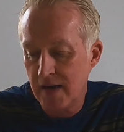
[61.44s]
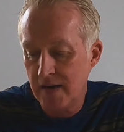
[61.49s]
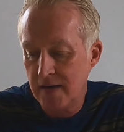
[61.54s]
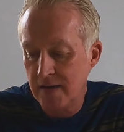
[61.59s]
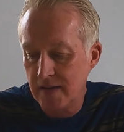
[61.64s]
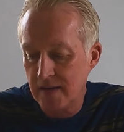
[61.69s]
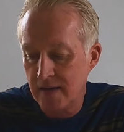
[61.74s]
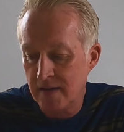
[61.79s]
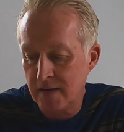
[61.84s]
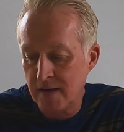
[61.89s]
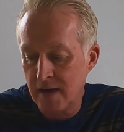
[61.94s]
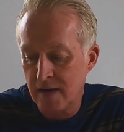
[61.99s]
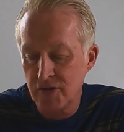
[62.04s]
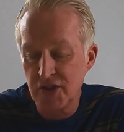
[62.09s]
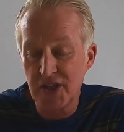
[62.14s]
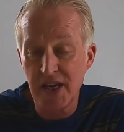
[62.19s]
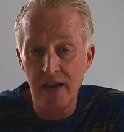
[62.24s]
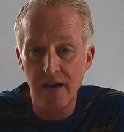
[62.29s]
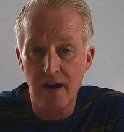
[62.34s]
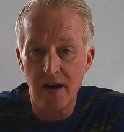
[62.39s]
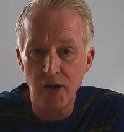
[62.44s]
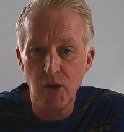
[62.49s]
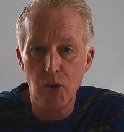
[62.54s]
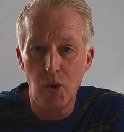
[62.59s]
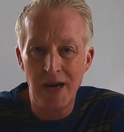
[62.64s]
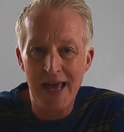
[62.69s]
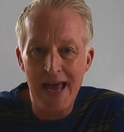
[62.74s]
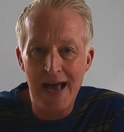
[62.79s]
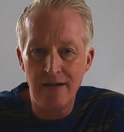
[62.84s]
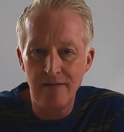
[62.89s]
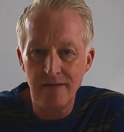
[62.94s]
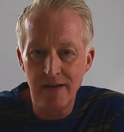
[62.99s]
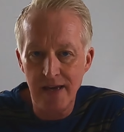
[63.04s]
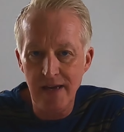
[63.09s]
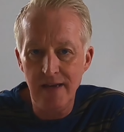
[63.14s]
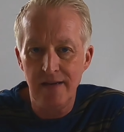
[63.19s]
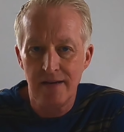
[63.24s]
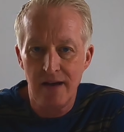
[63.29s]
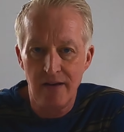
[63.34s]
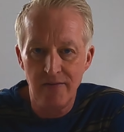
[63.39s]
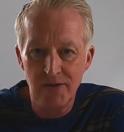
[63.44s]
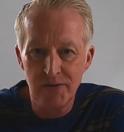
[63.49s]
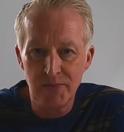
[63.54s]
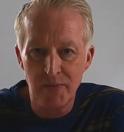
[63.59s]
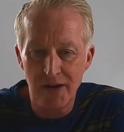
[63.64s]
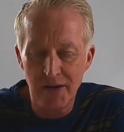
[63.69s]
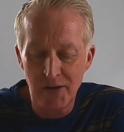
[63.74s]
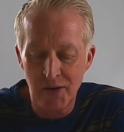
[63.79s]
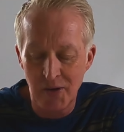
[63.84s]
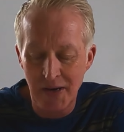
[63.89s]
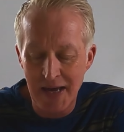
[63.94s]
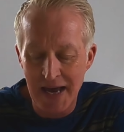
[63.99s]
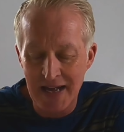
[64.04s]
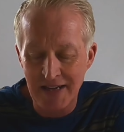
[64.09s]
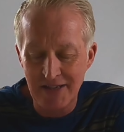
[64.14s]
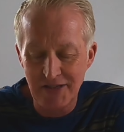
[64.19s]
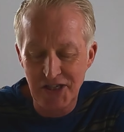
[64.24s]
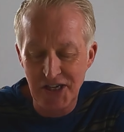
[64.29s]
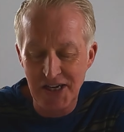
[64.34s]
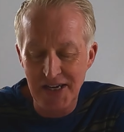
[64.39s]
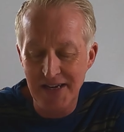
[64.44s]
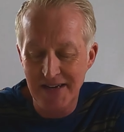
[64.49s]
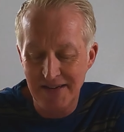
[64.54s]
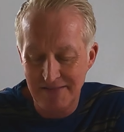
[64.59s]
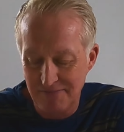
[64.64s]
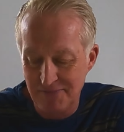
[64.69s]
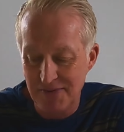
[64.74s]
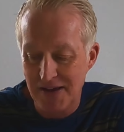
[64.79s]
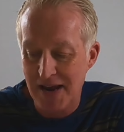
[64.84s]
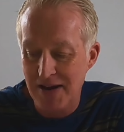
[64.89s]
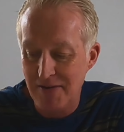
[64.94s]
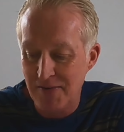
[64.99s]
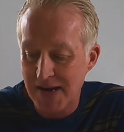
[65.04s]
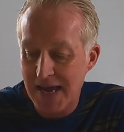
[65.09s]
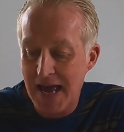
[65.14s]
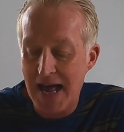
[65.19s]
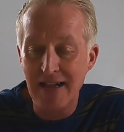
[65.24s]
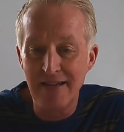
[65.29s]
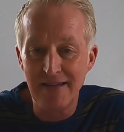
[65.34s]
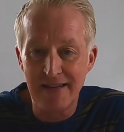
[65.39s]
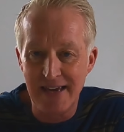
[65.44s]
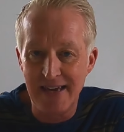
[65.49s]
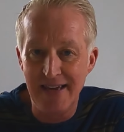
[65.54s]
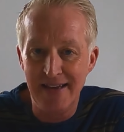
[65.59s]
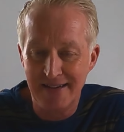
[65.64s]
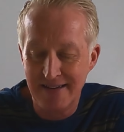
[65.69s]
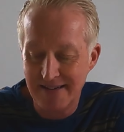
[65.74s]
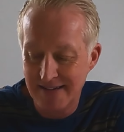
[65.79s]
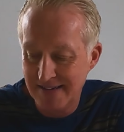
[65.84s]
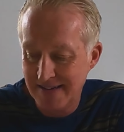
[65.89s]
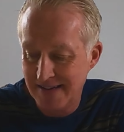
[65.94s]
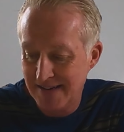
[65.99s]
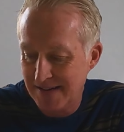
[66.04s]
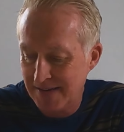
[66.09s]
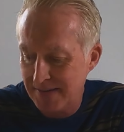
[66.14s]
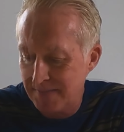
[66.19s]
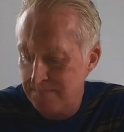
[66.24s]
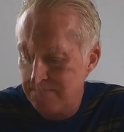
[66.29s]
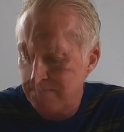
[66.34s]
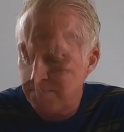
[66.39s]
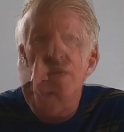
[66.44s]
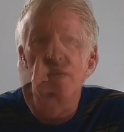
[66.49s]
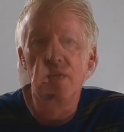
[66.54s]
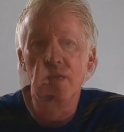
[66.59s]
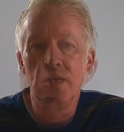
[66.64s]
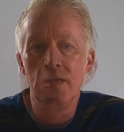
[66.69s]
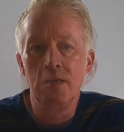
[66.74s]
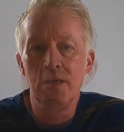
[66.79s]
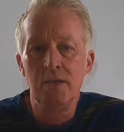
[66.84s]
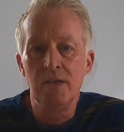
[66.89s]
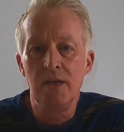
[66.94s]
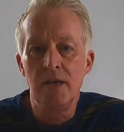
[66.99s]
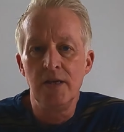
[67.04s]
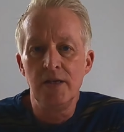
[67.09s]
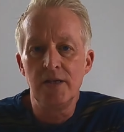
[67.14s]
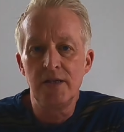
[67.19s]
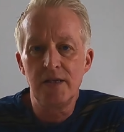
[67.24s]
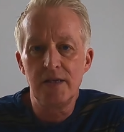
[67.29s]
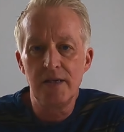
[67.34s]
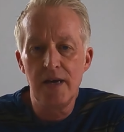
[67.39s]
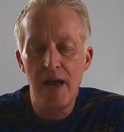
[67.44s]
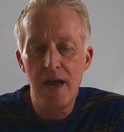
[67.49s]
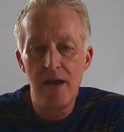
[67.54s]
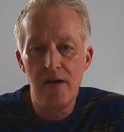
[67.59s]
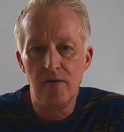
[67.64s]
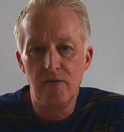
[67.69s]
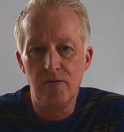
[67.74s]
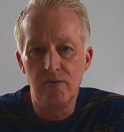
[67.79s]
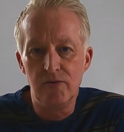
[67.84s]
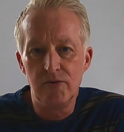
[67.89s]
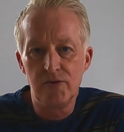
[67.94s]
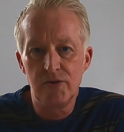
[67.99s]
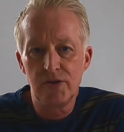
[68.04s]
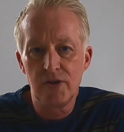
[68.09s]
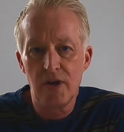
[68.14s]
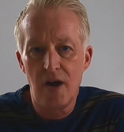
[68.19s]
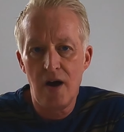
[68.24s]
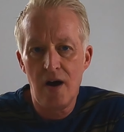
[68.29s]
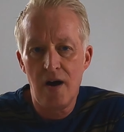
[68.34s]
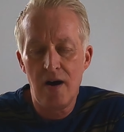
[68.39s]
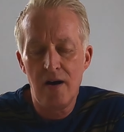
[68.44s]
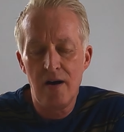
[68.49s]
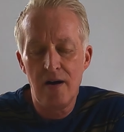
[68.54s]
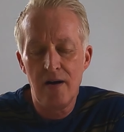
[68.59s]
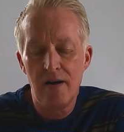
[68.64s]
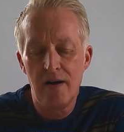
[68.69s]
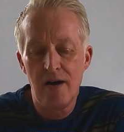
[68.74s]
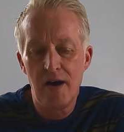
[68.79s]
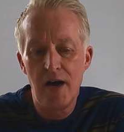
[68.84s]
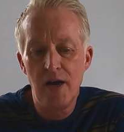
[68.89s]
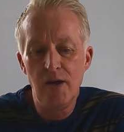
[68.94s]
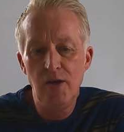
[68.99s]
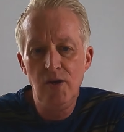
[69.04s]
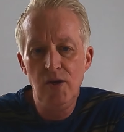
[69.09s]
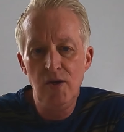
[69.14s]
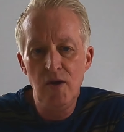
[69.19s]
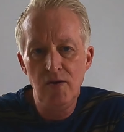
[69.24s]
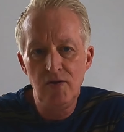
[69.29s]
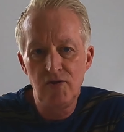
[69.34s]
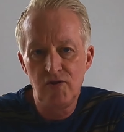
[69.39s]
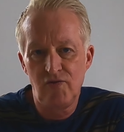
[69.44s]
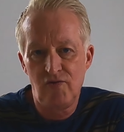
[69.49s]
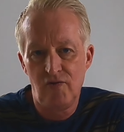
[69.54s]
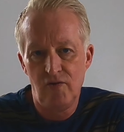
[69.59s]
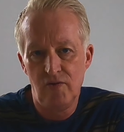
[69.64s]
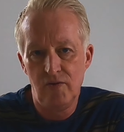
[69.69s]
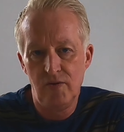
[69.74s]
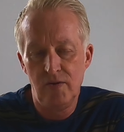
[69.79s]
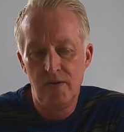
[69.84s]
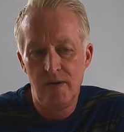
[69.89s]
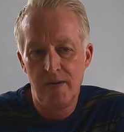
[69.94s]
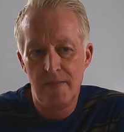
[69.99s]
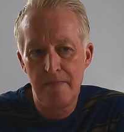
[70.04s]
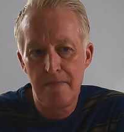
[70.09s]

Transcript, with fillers: and I'll say I call it algae, others might call it algae, but anyway, algae. Um, snails are a useful